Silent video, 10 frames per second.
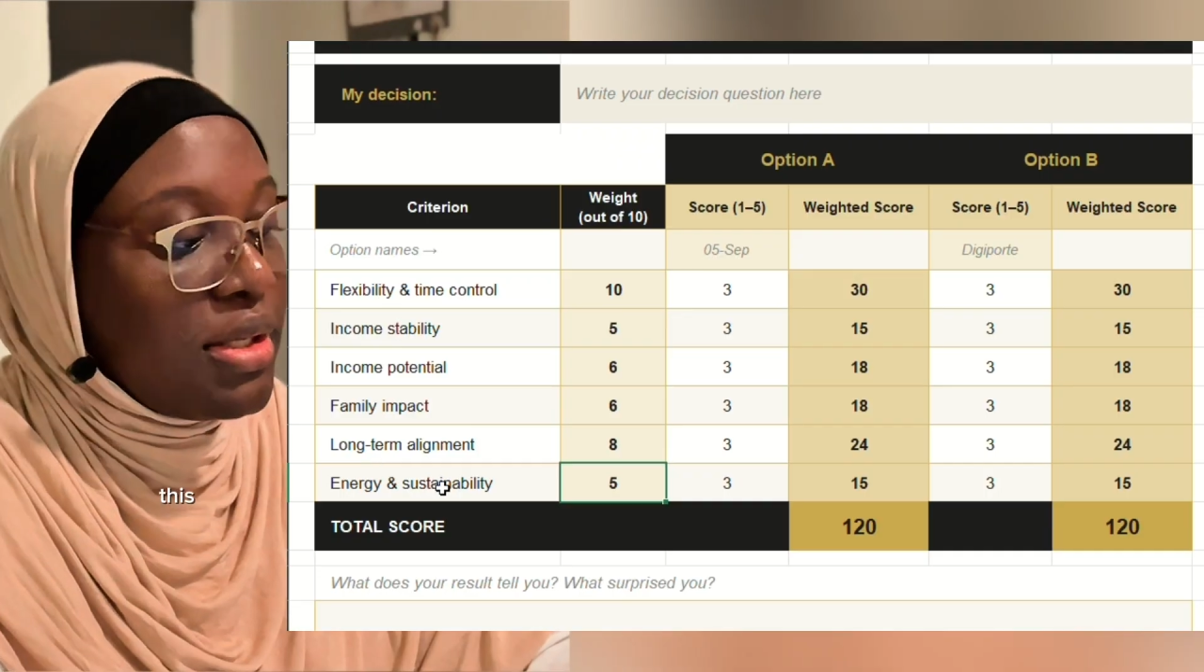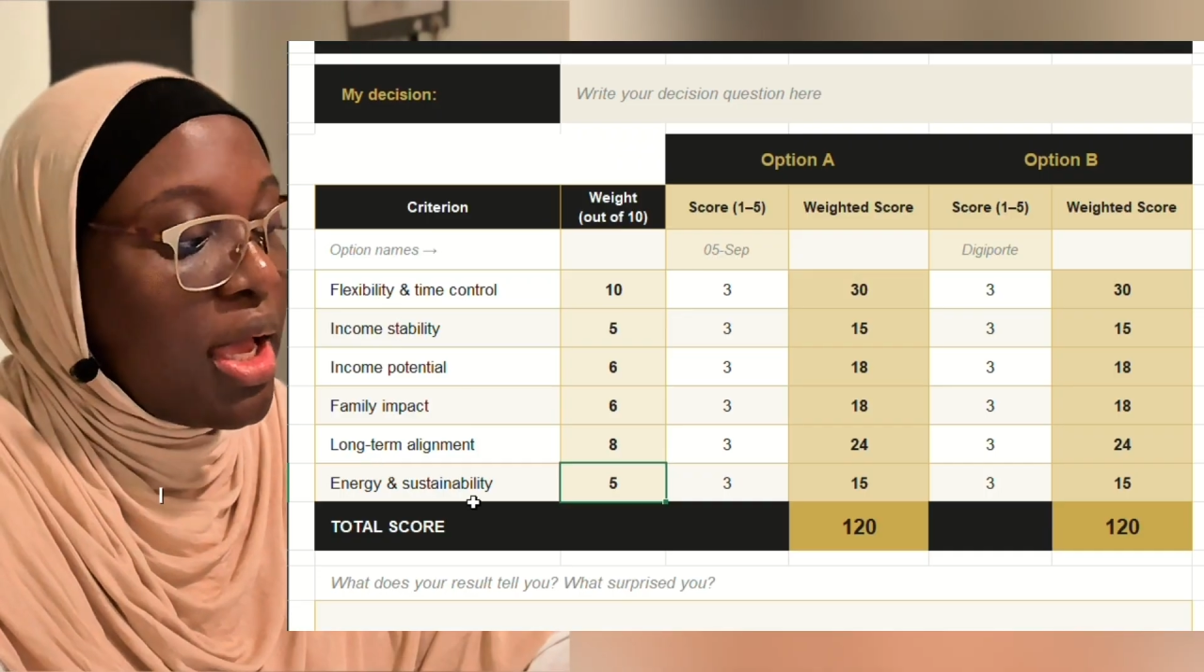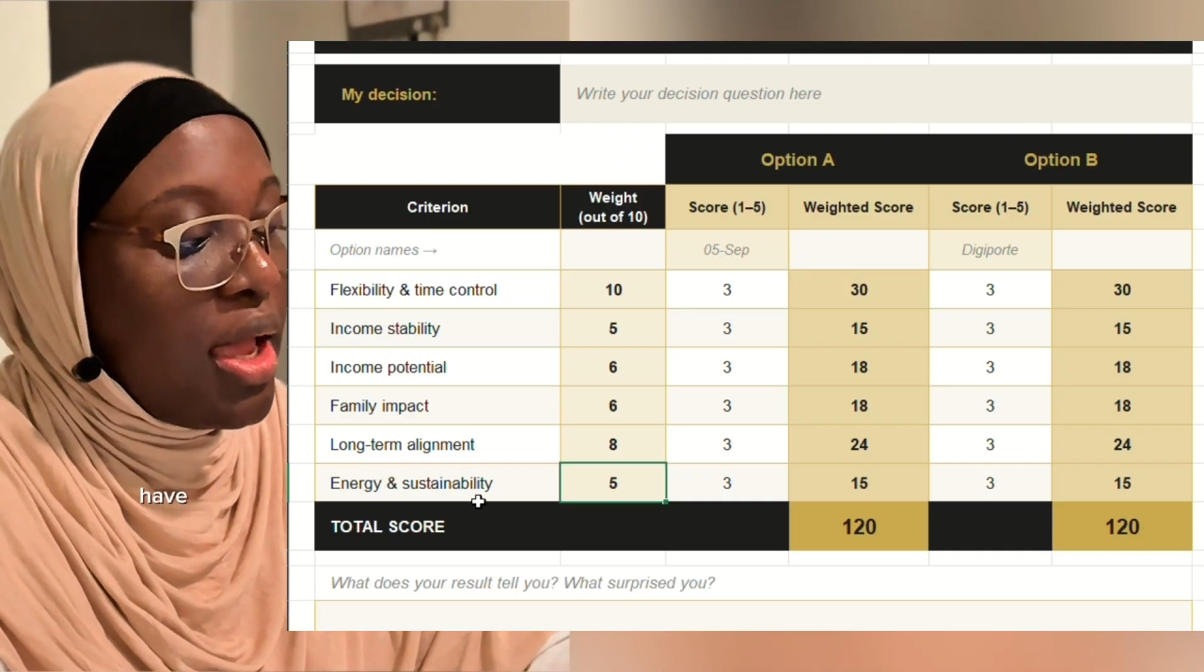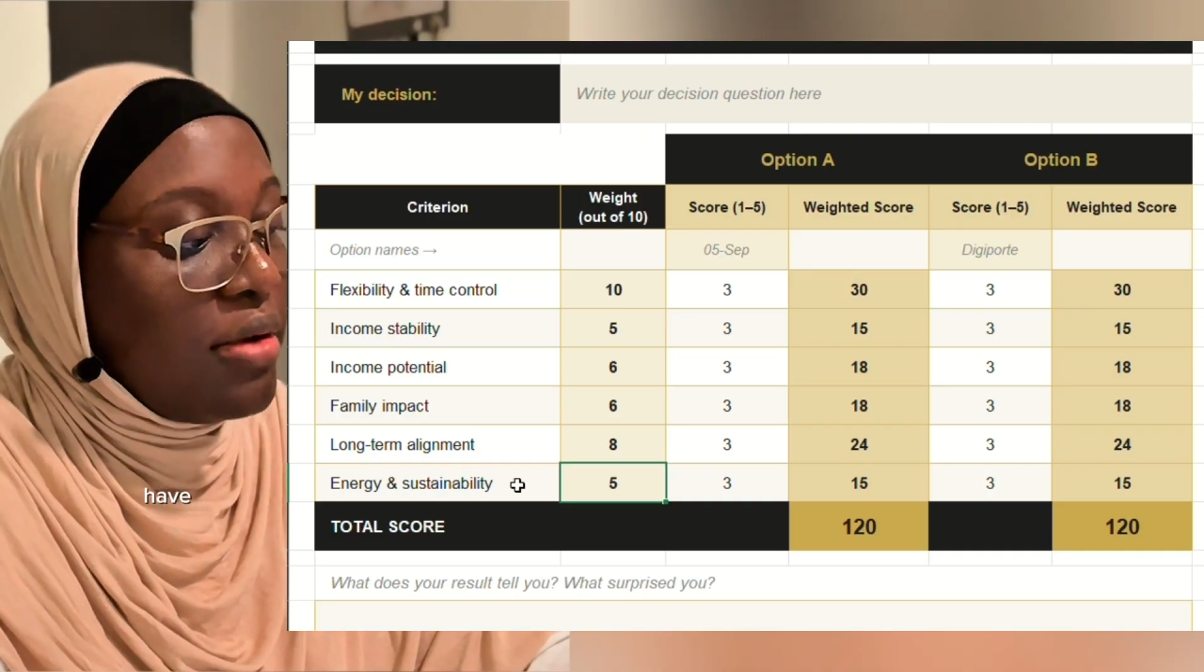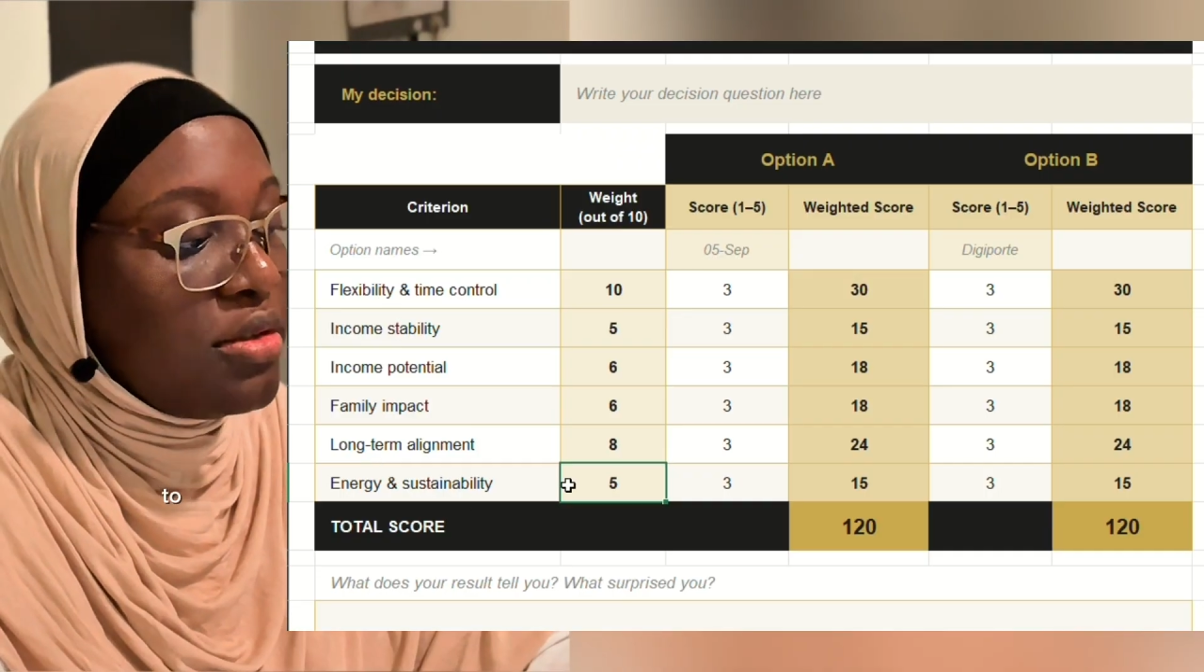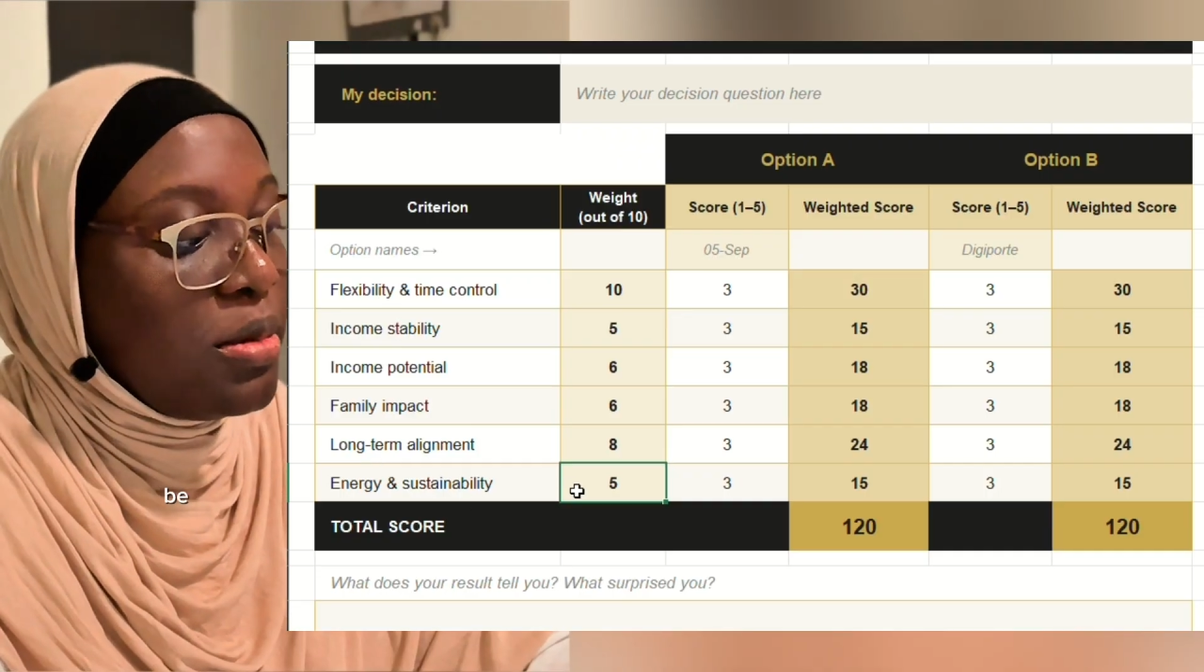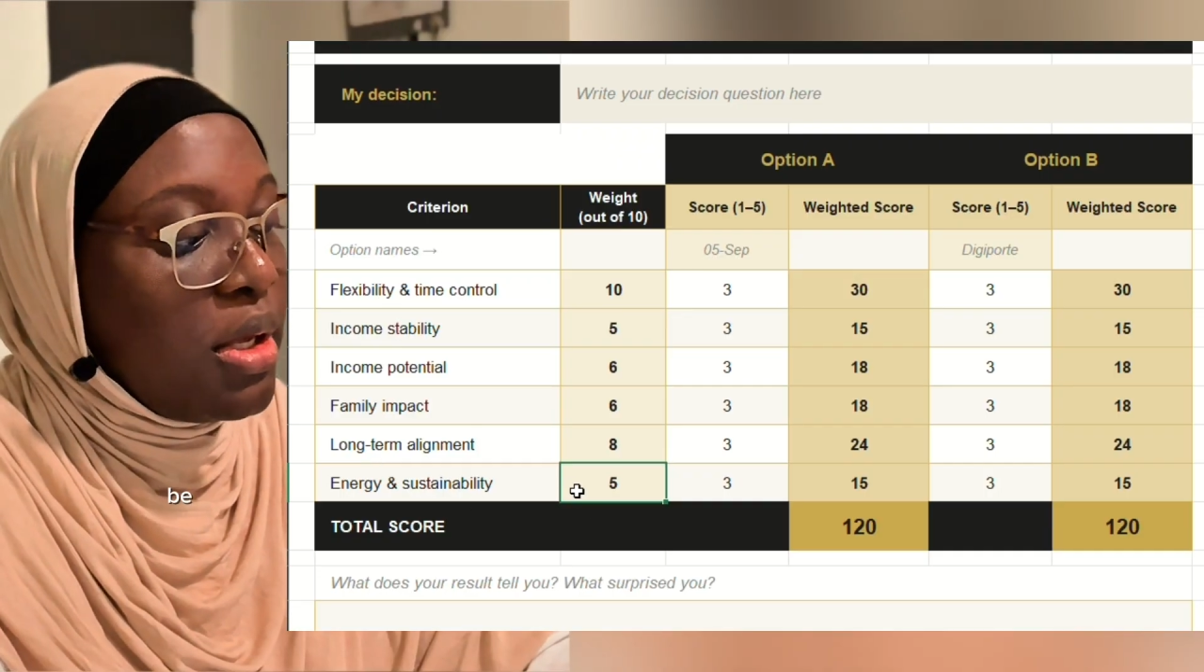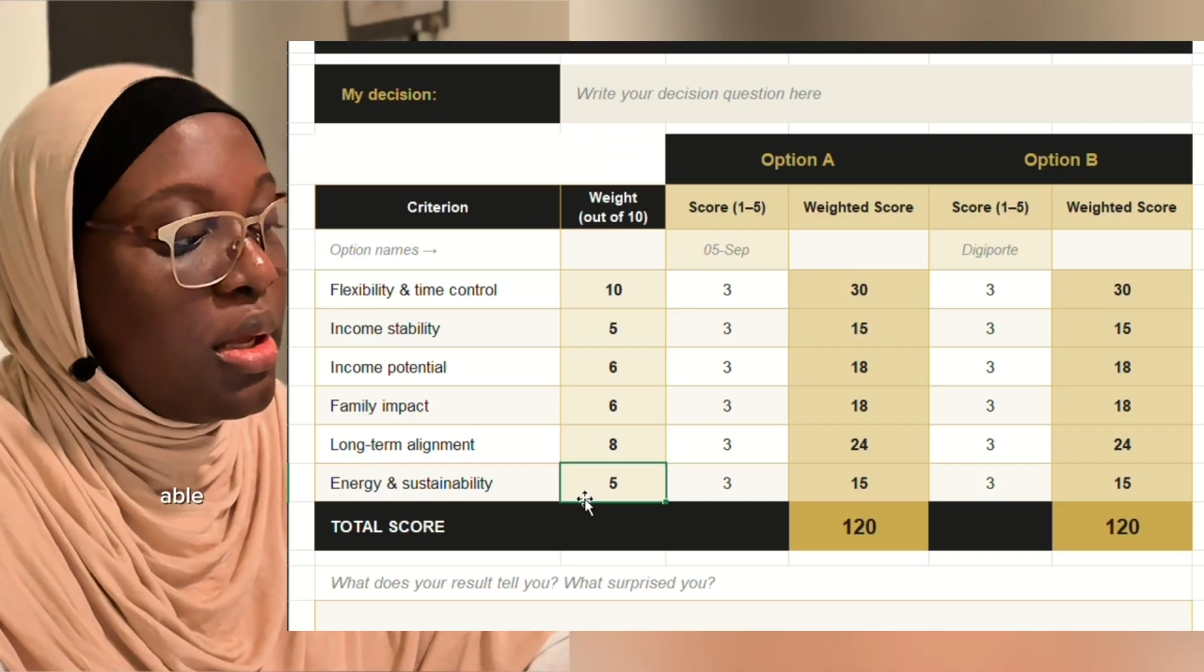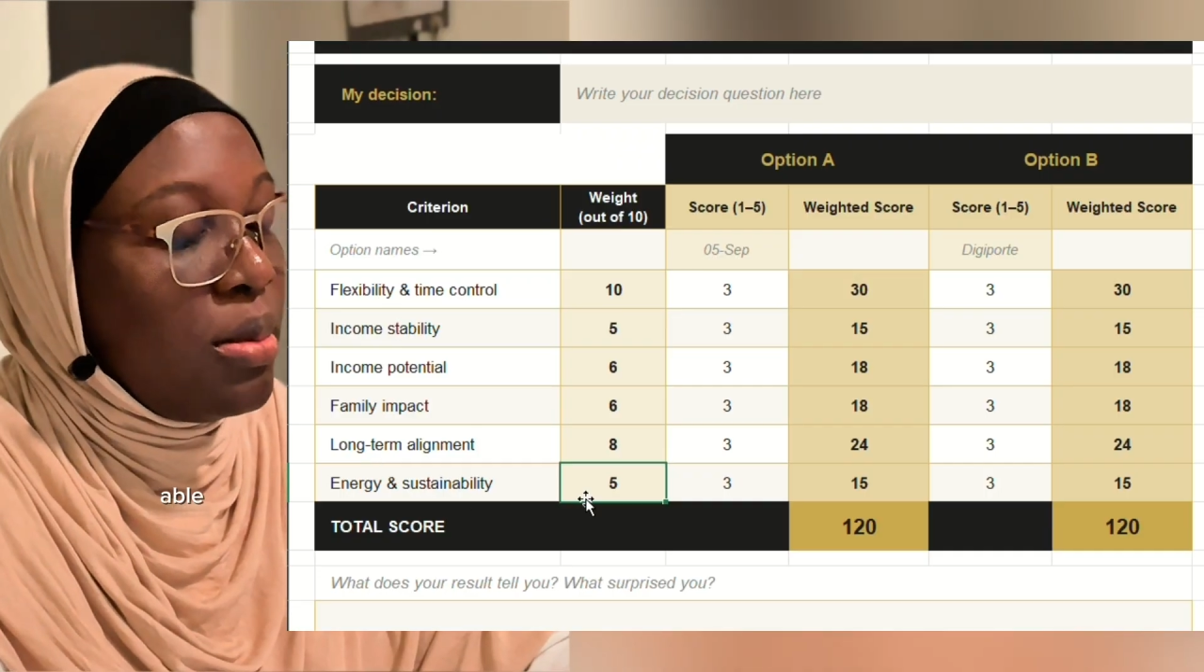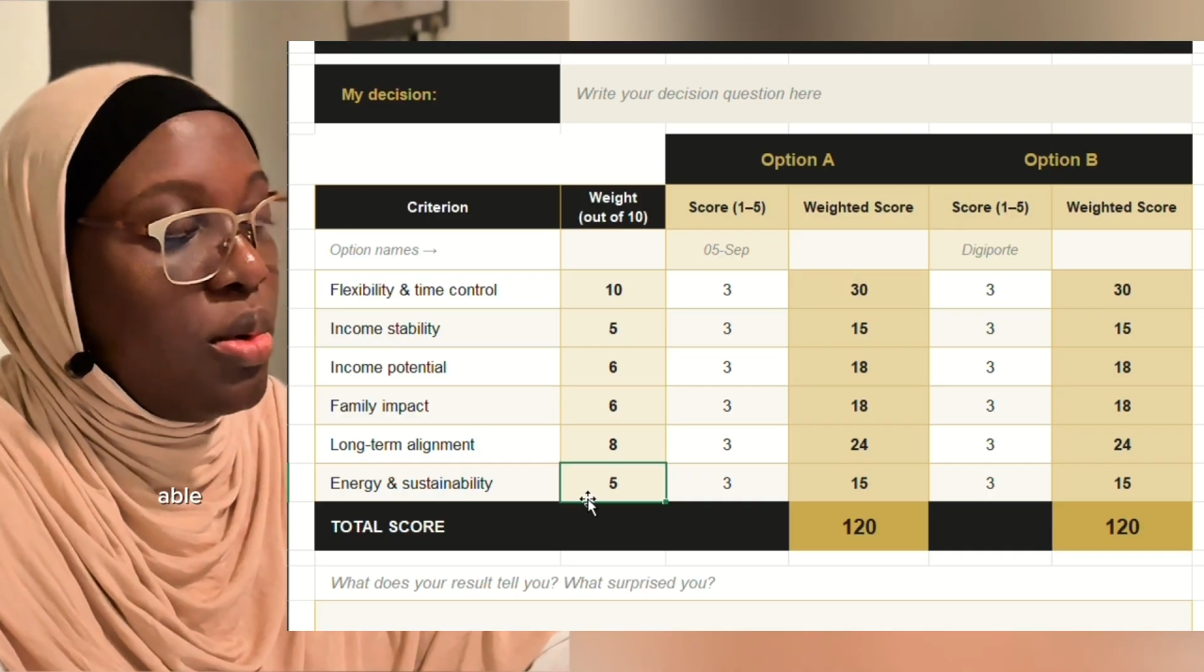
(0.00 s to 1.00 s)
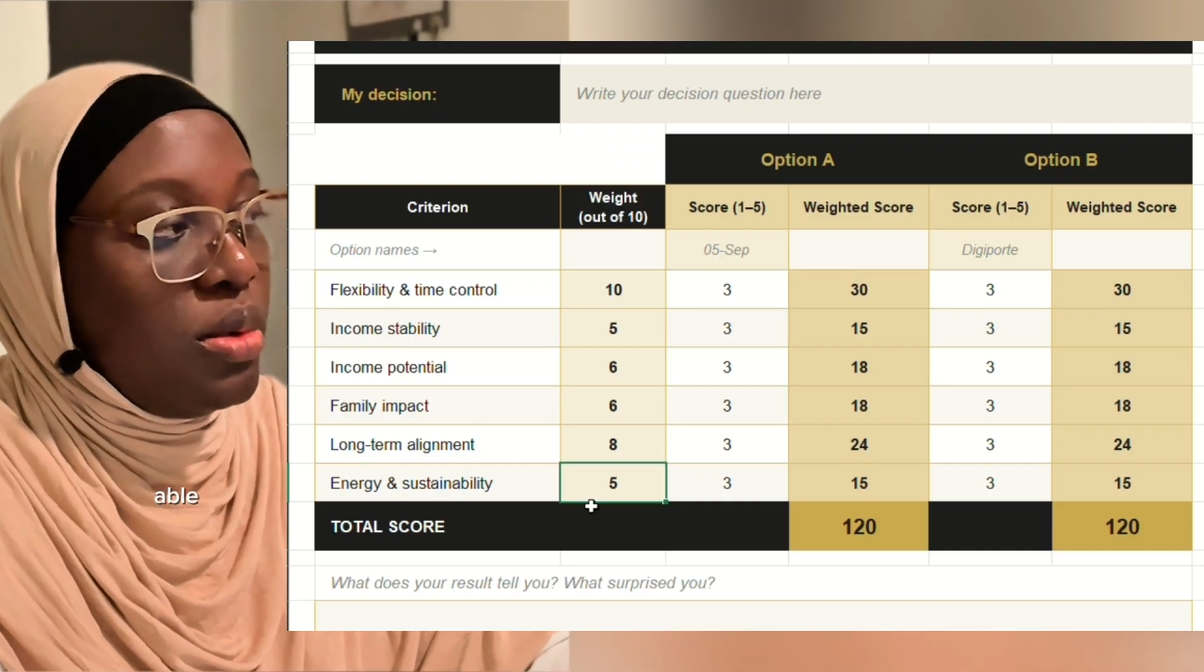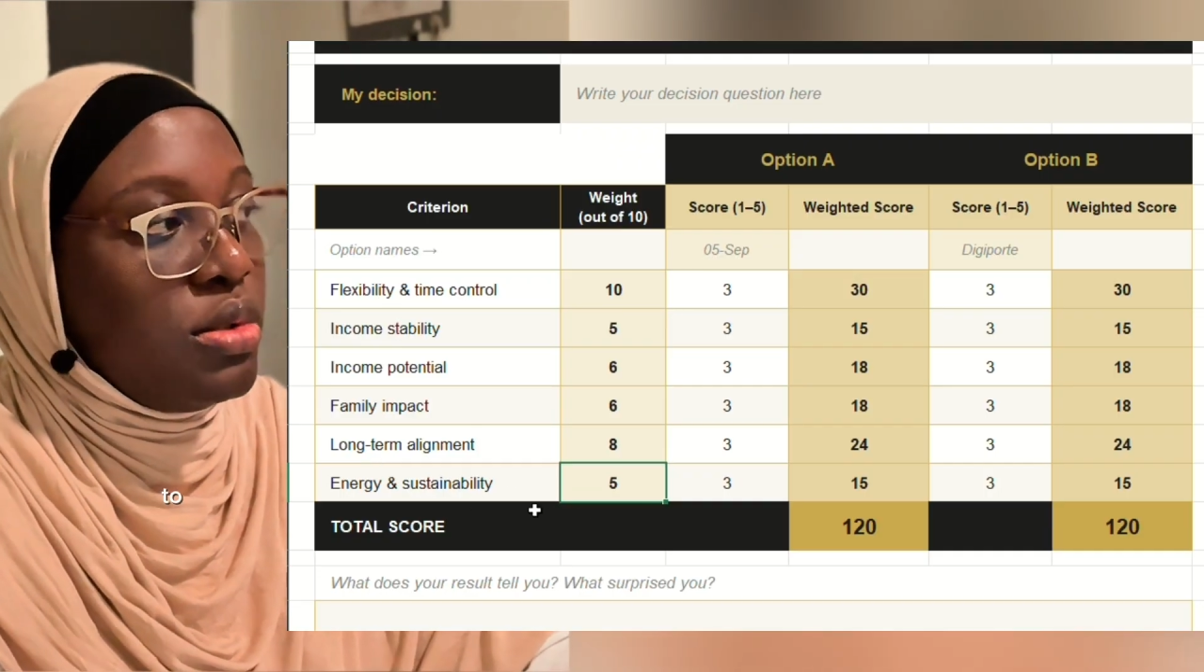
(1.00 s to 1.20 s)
I have to be able